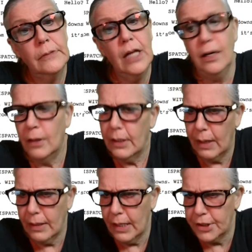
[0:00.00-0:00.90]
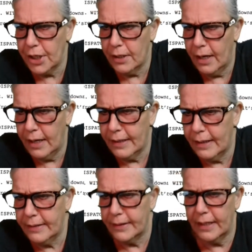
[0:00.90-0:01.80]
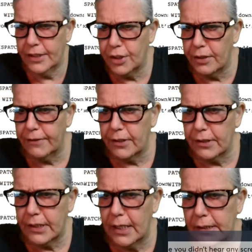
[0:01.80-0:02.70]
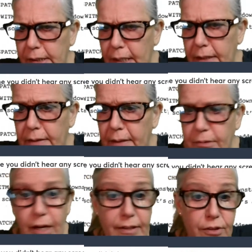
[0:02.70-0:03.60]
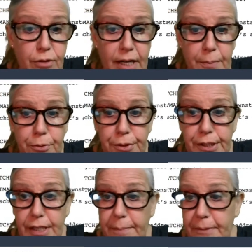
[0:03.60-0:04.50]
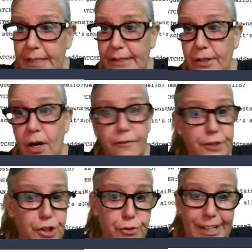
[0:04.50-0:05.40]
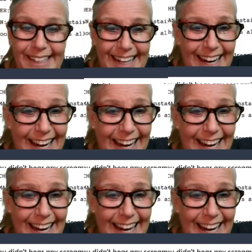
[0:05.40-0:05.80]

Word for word: No, and and and, and Genevieve says, uh, I'm trying to try to pull these up because they're off the screen.